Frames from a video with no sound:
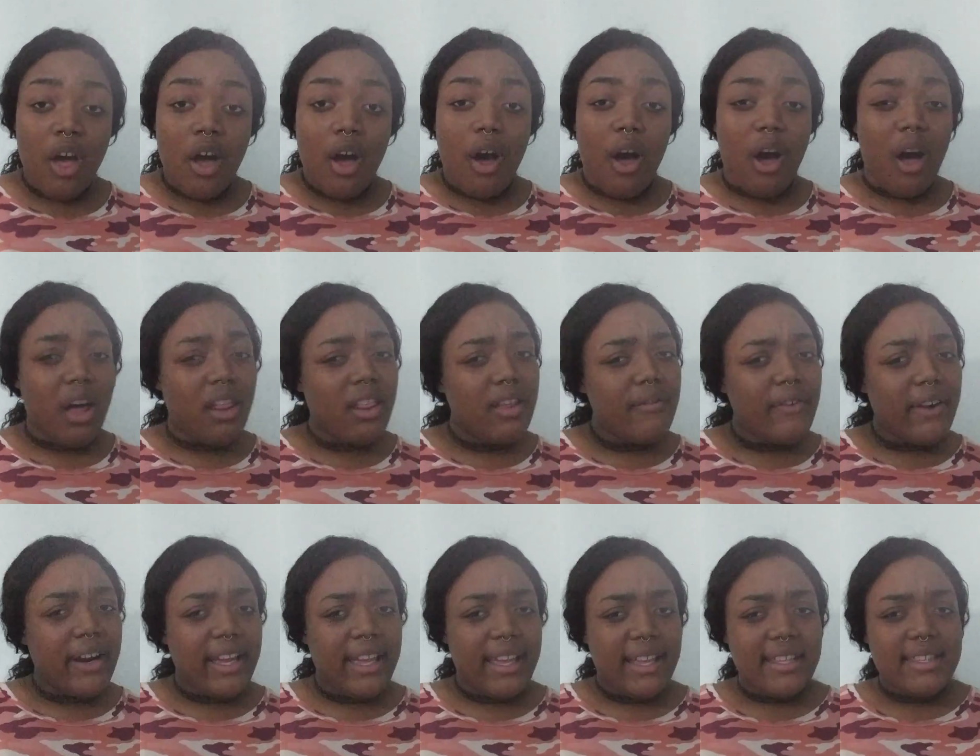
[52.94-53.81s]
all of
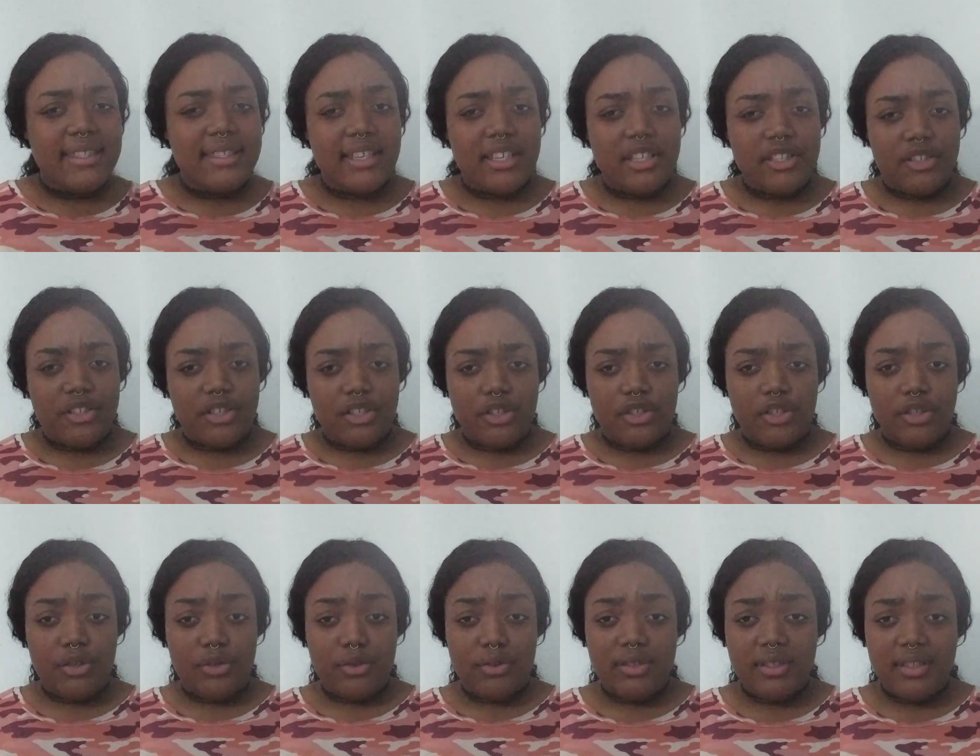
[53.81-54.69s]
our
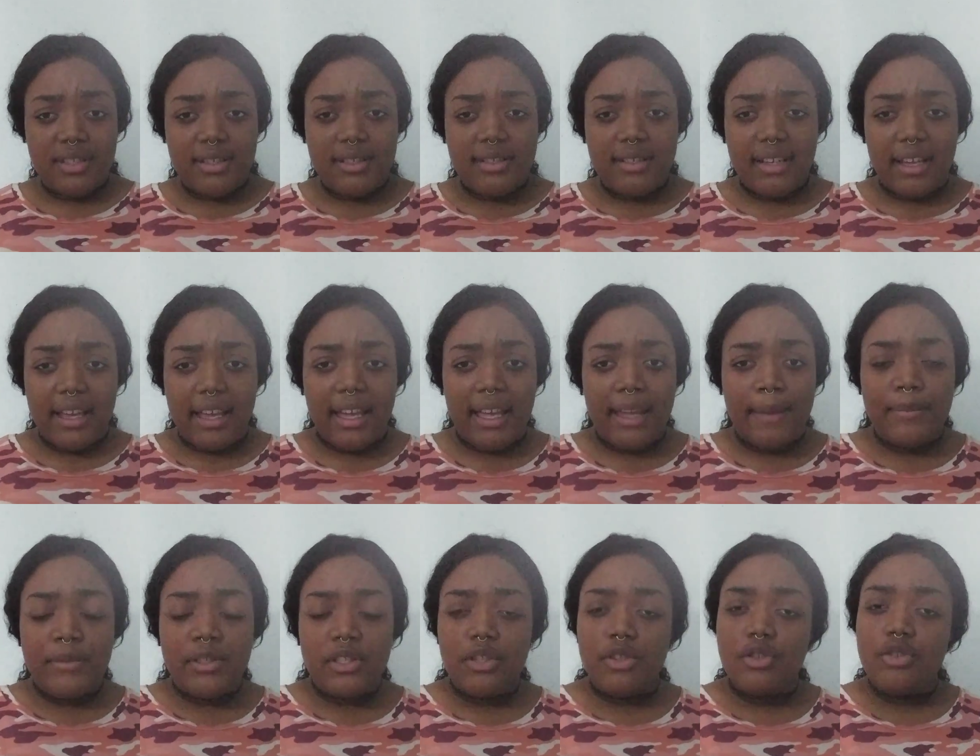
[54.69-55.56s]
ancestors used this
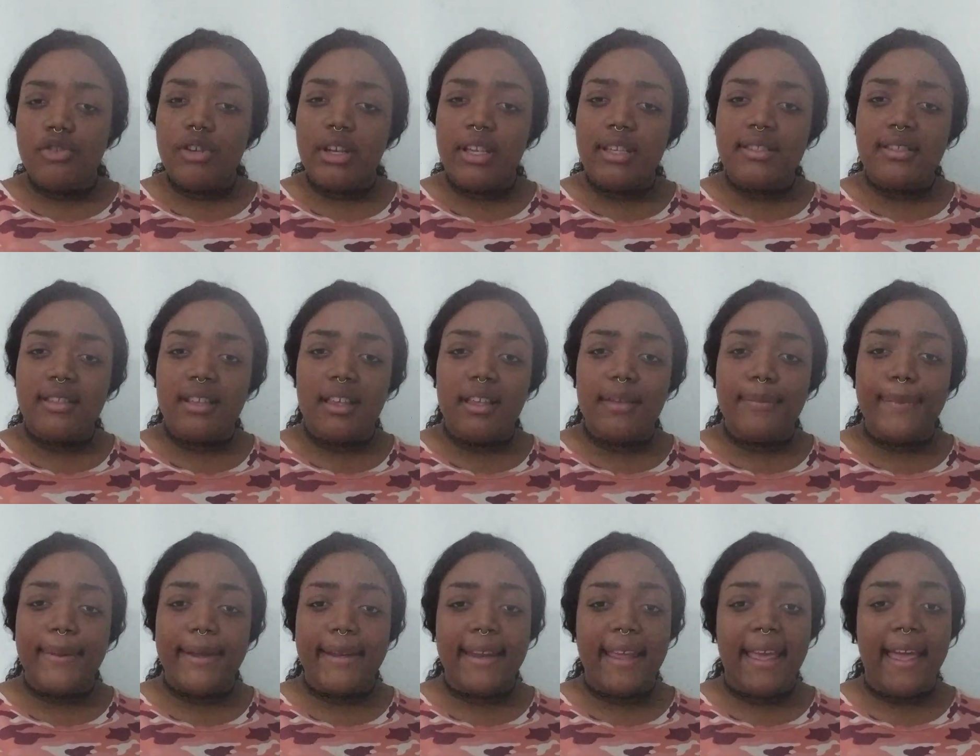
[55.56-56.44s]
time to dress
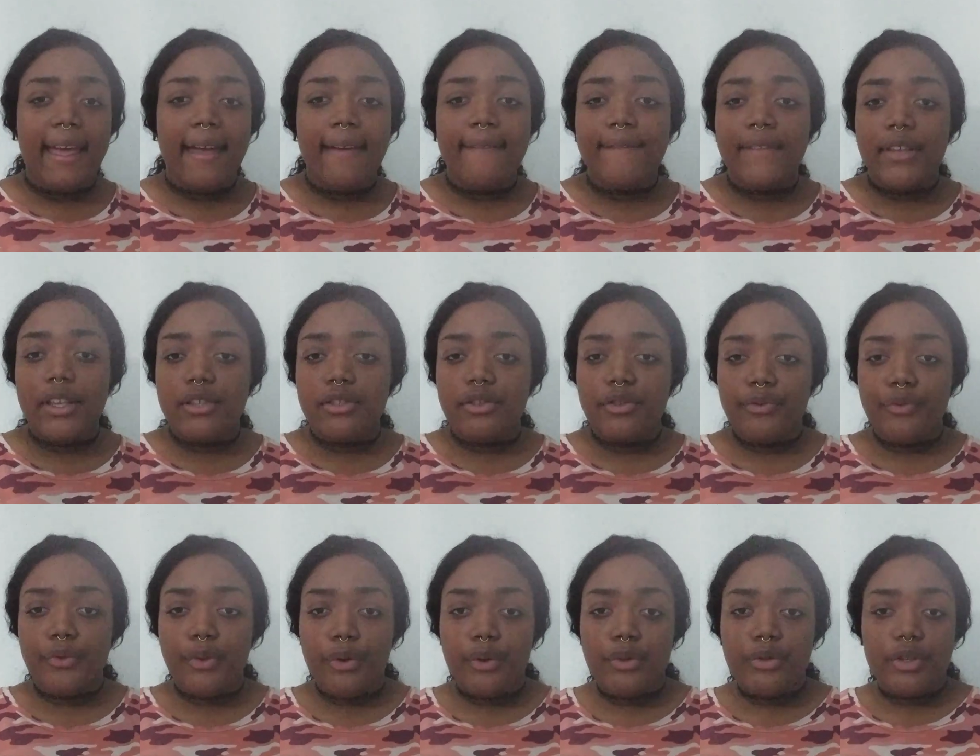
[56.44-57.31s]
up and have
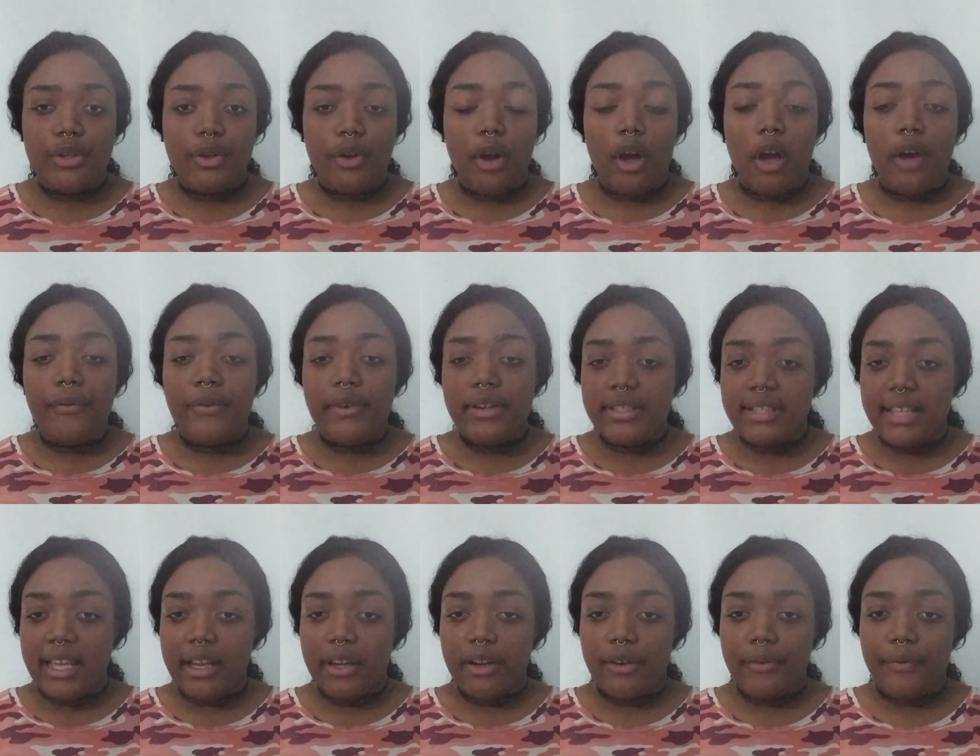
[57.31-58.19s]
festivals and offer
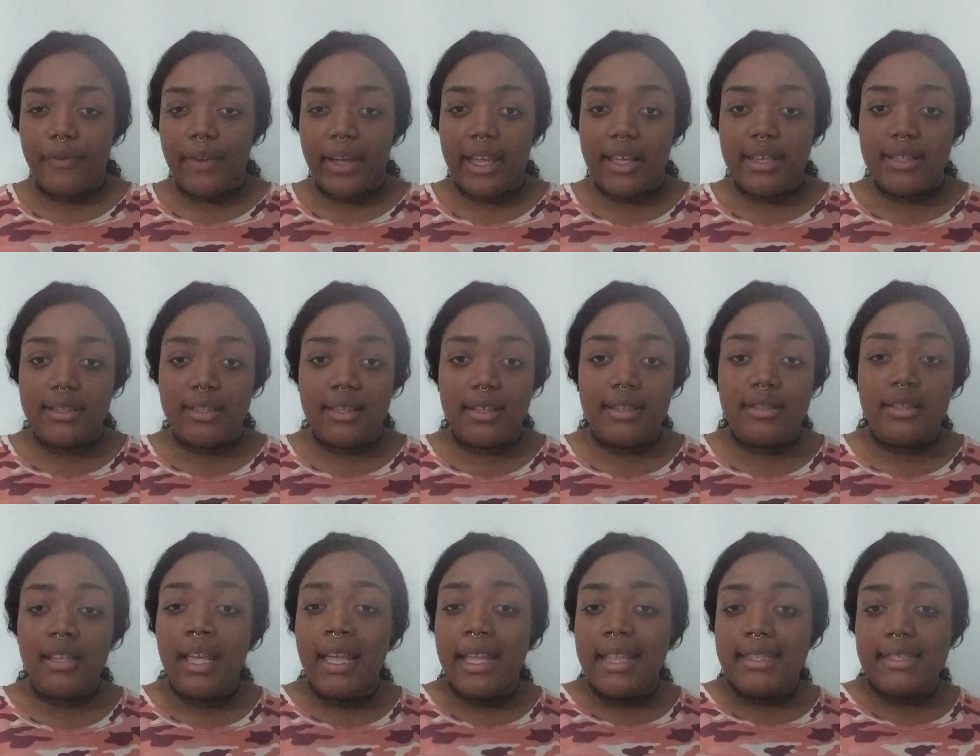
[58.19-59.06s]

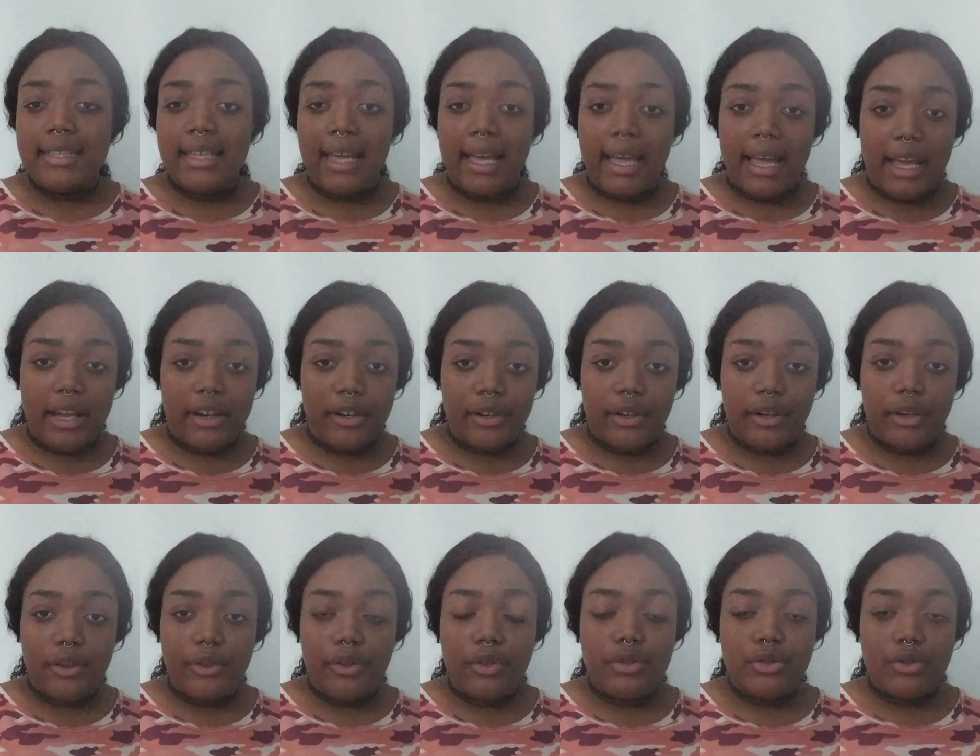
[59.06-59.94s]
sacrifices to
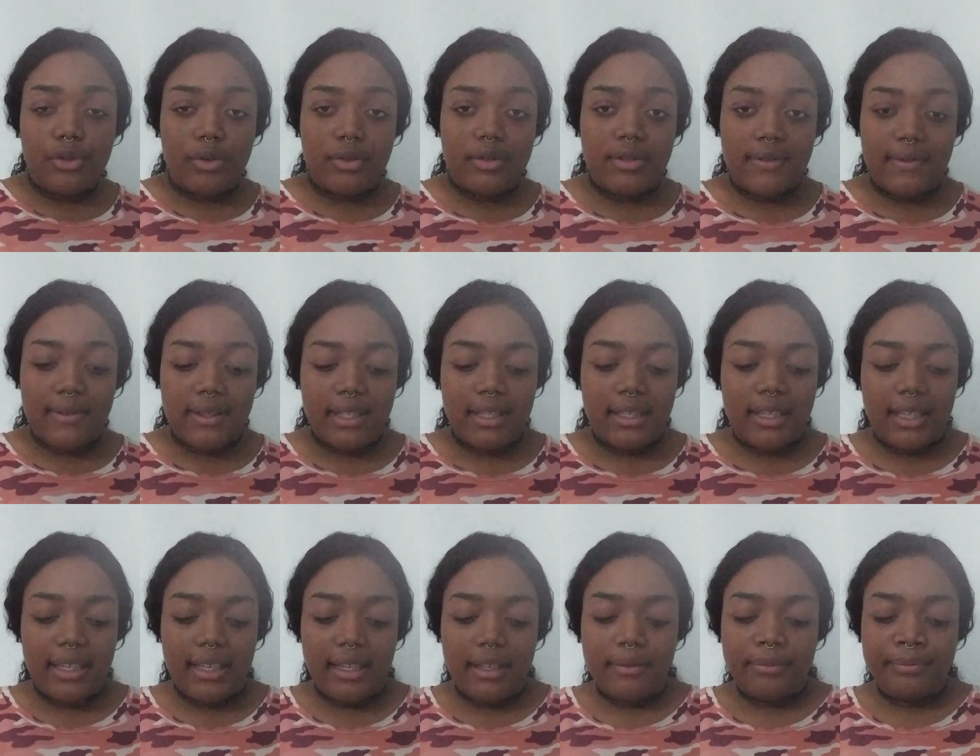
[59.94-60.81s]
honor the souls of the
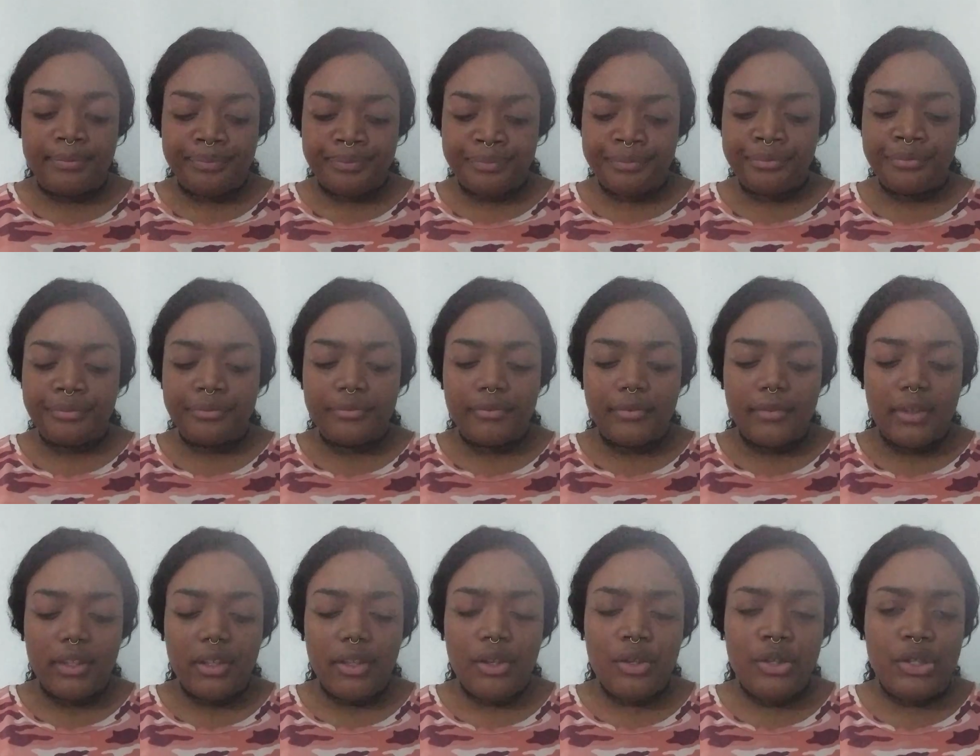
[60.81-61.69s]
dead.
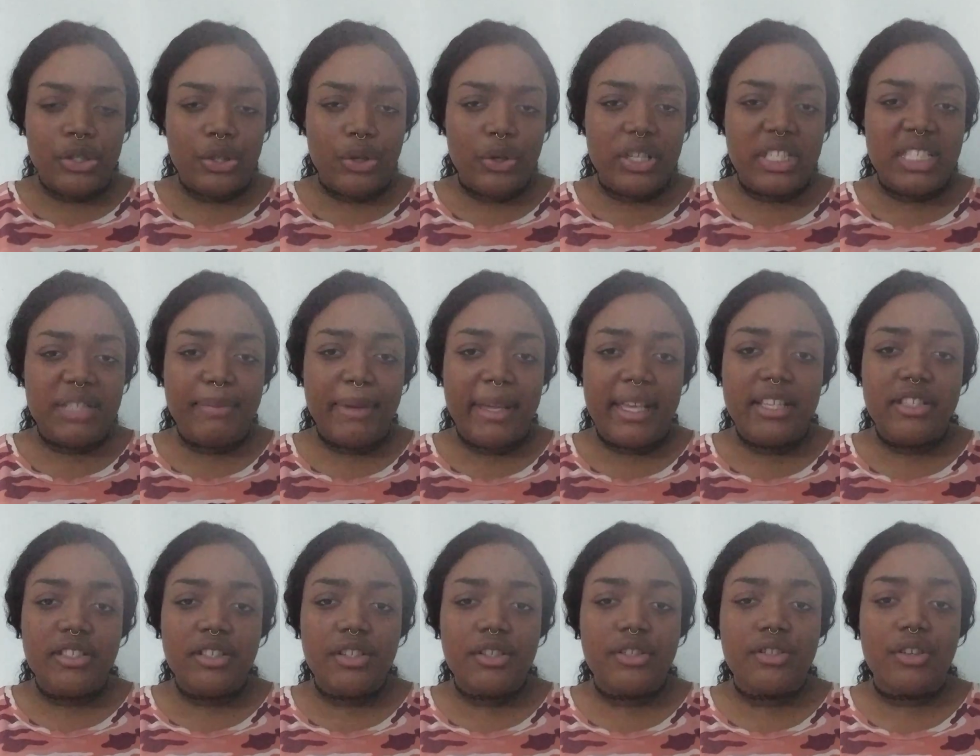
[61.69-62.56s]
So it's
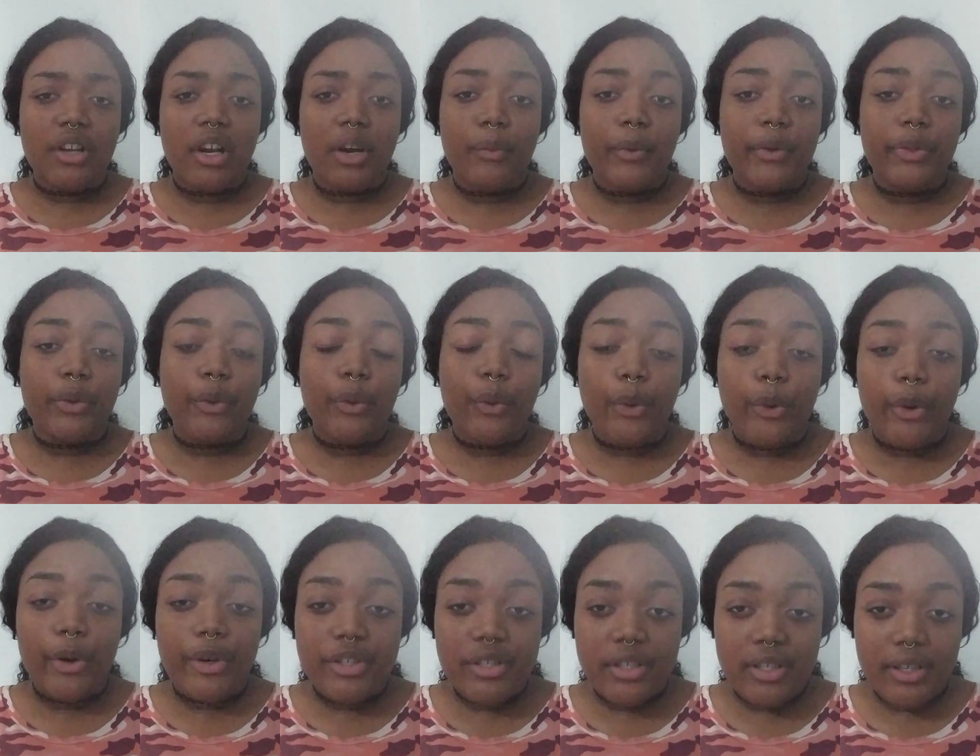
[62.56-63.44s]
best to start with the
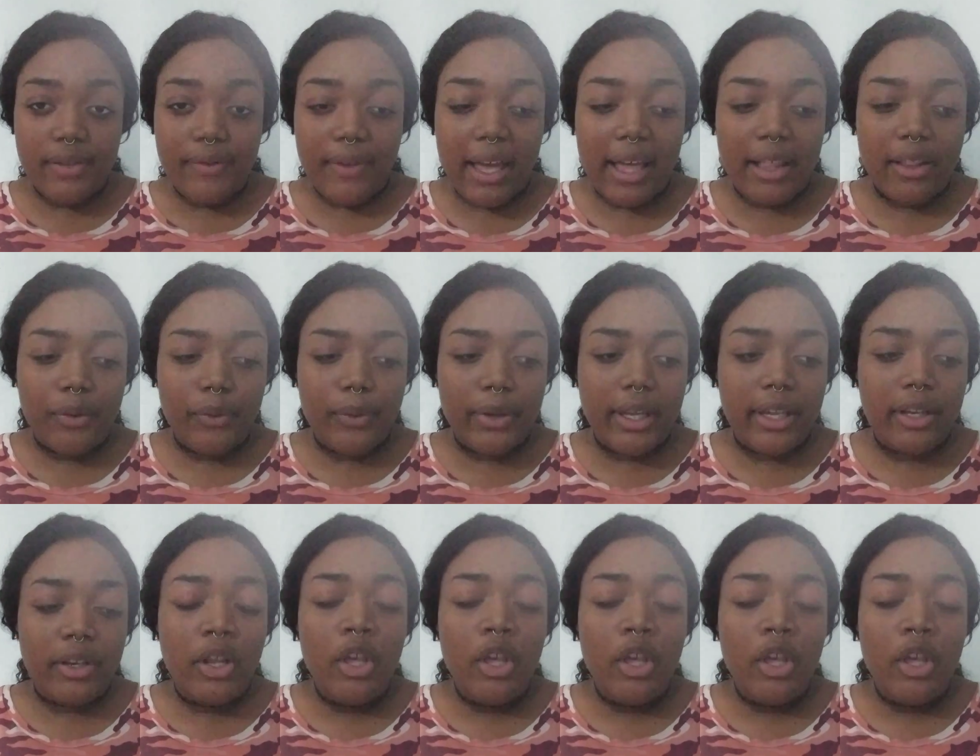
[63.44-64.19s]
origin of Halloween